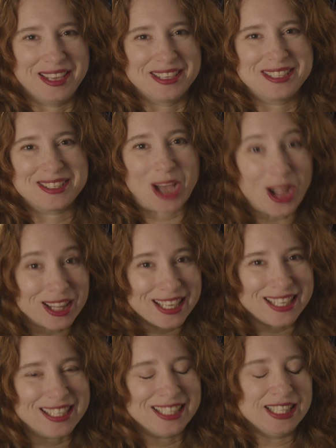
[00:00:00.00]

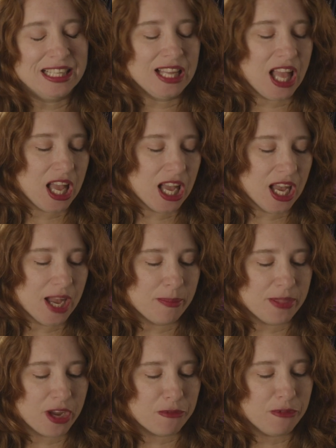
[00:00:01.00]
solid.
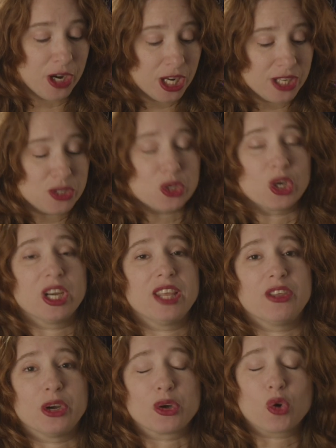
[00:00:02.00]
They're very
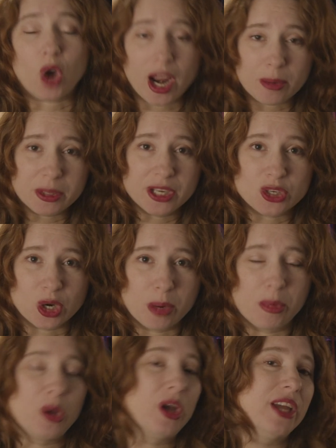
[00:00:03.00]
sturdy, they're incredibly
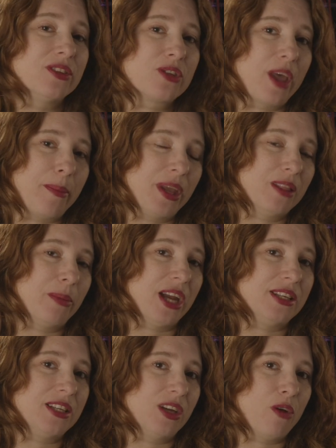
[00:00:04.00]
durable, and so that made them
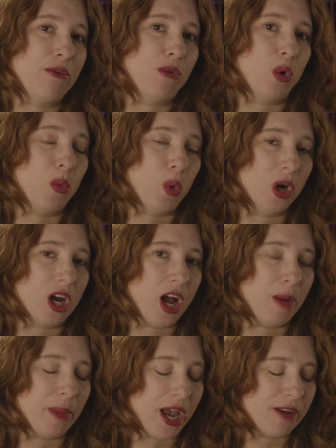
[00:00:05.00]
ideal for war
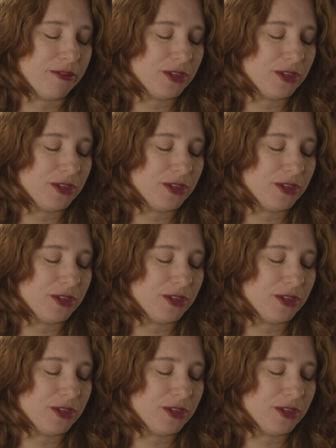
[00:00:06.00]
combat